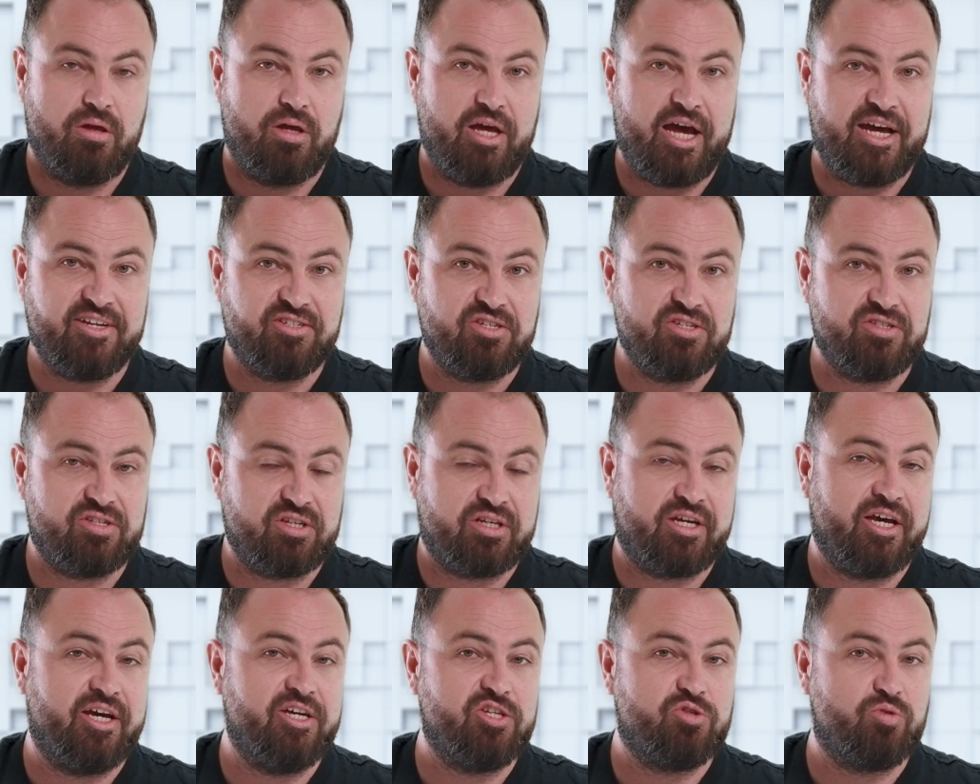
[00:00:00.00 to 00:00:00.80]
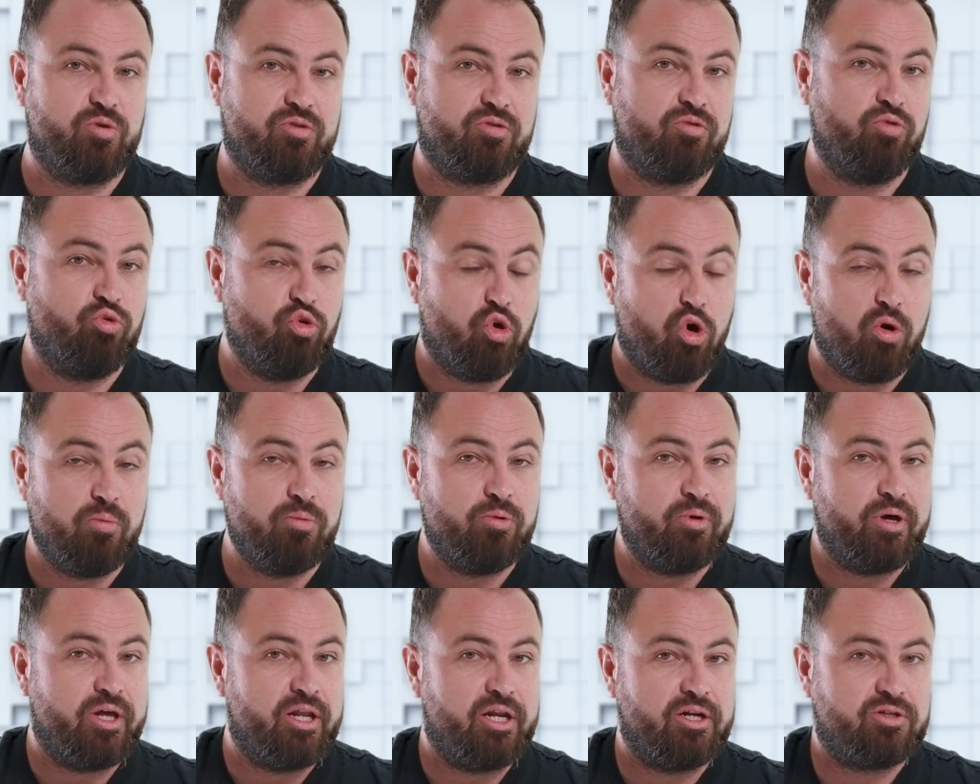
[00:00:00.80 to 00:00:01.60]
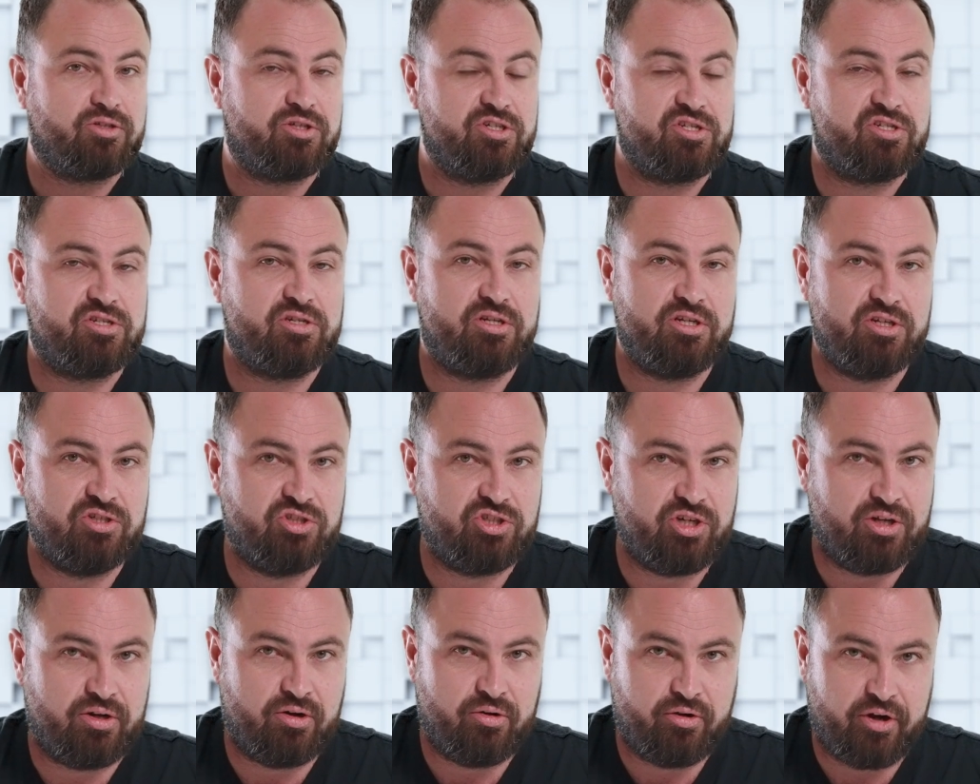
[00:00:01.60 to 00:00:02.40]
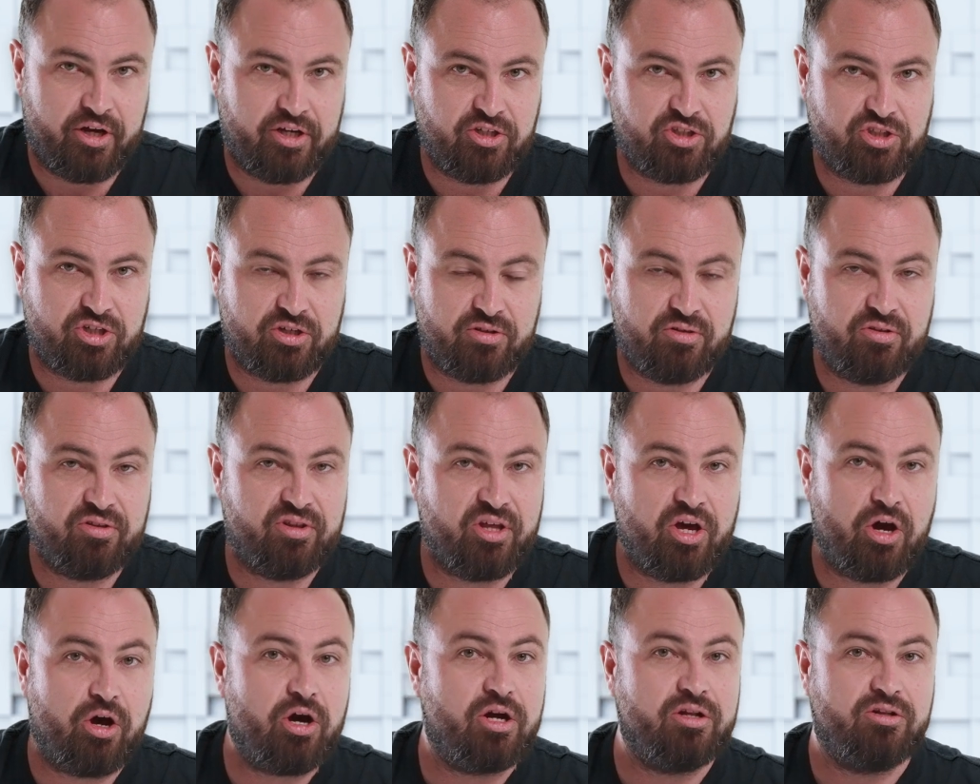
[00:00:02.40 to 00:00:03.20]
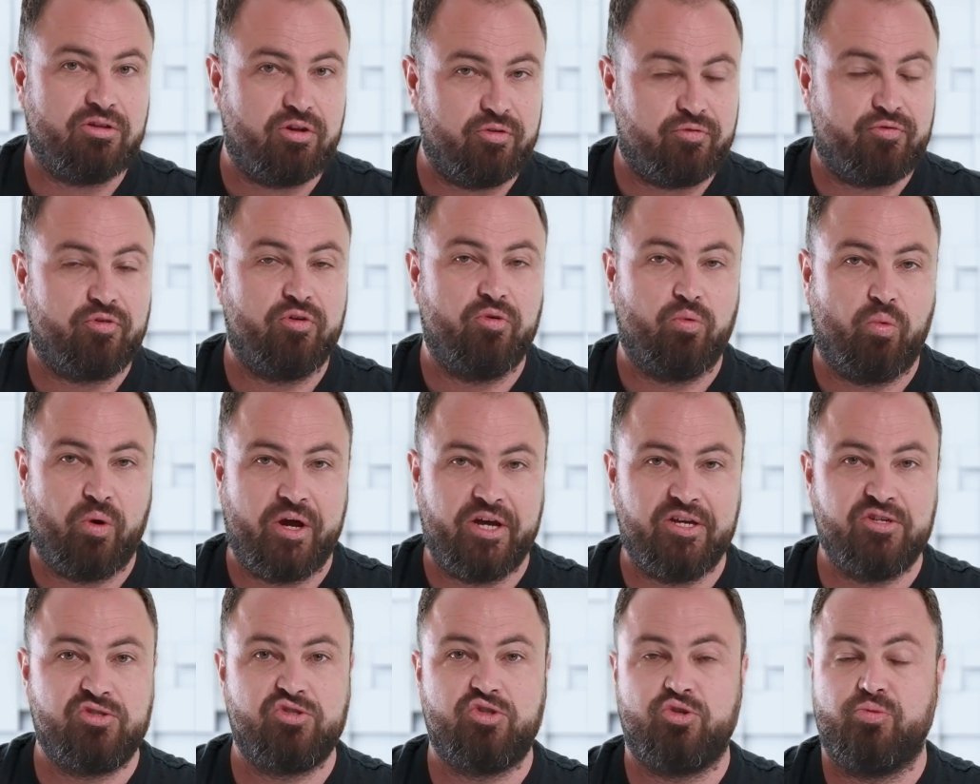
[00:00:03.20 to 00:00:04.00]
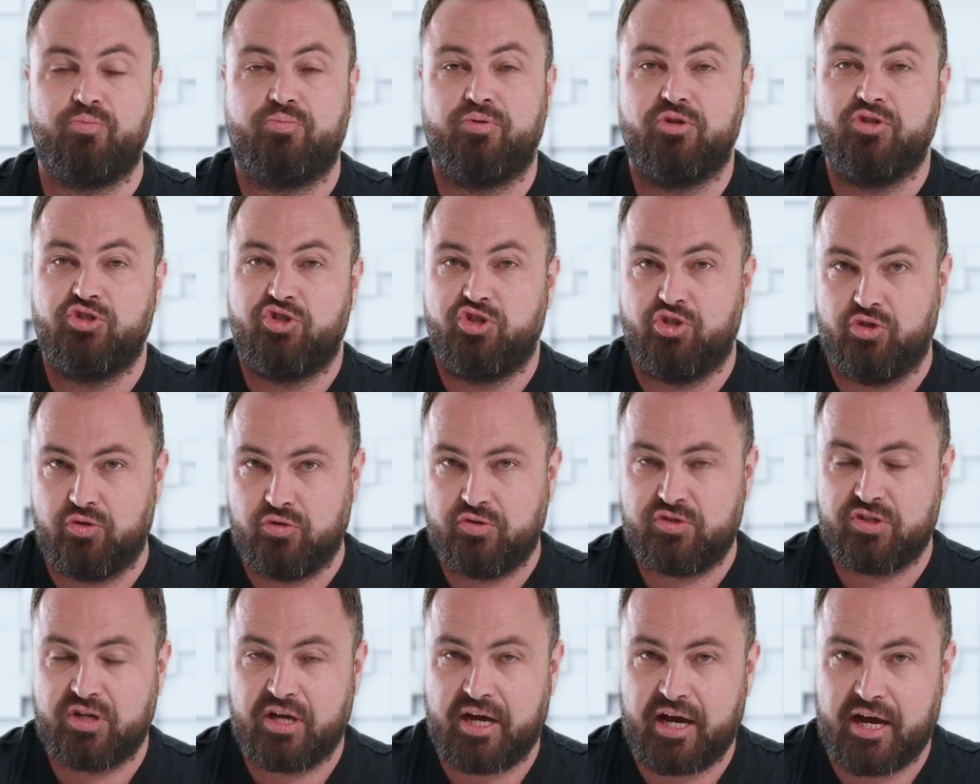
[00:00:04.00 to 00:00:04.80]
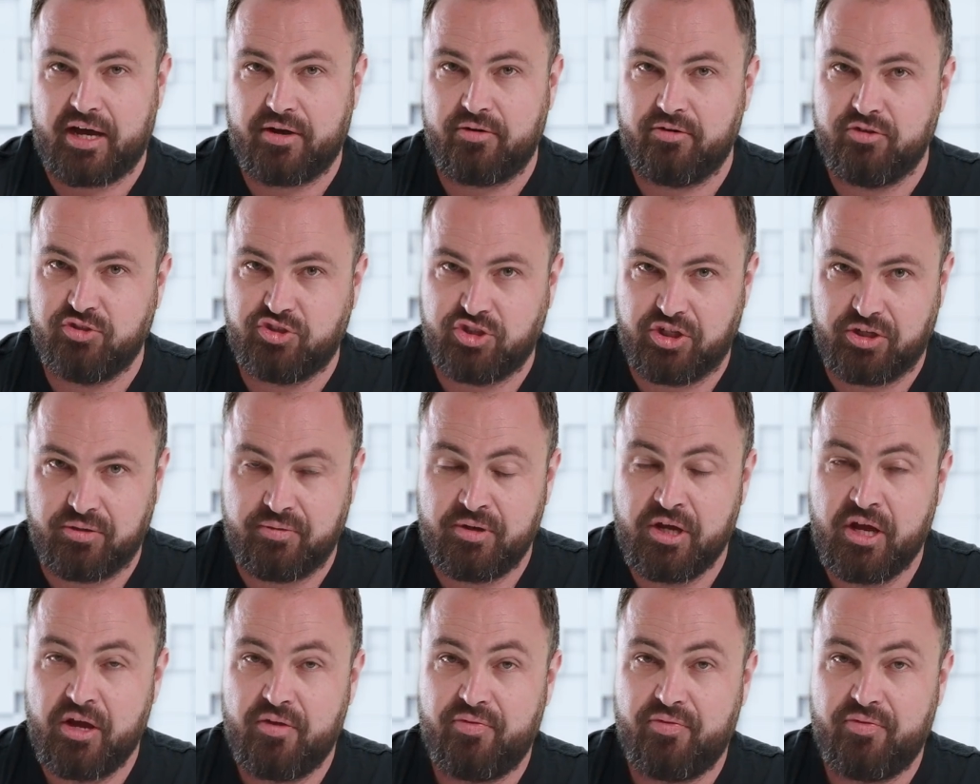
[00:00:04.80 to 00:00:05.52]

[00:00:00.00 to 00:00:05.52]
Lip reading: As is the case with normal electricity generation, there are different ways to produce hydrogen.